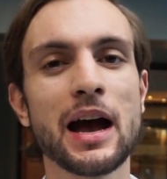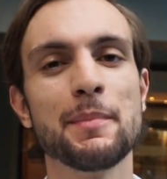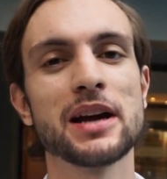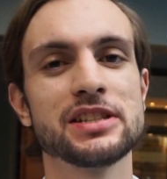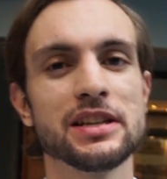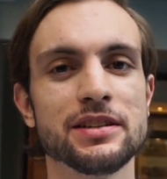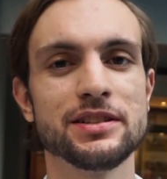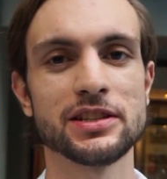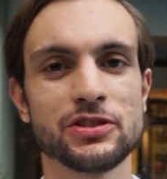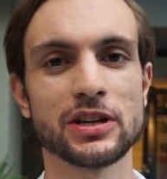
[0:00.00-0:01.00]
I'm actually in
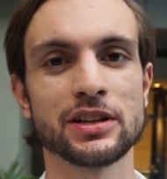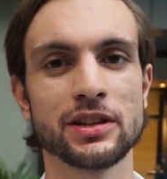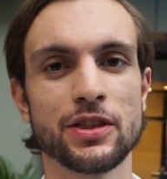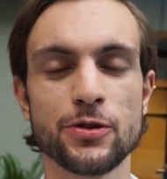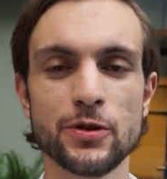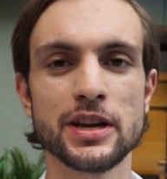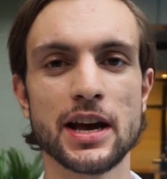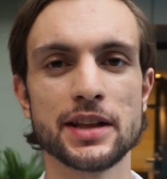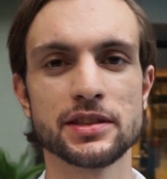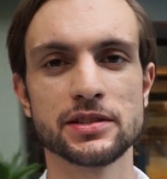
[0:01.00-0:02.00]
District
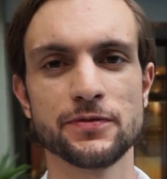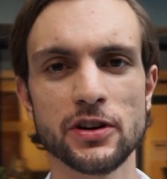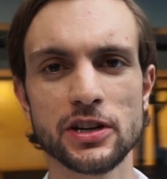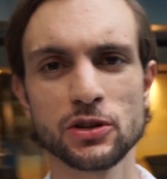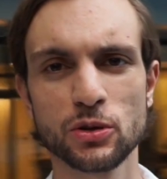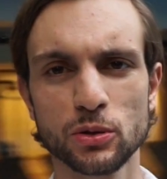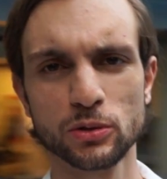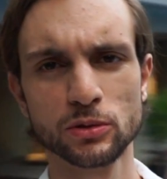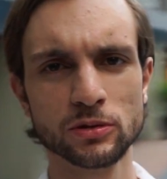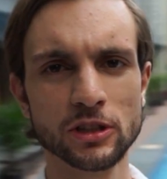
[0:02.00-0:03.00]
3 at this very
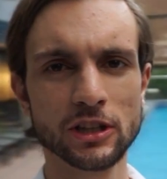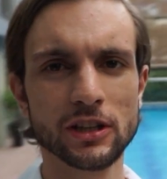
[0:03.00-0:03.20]
cool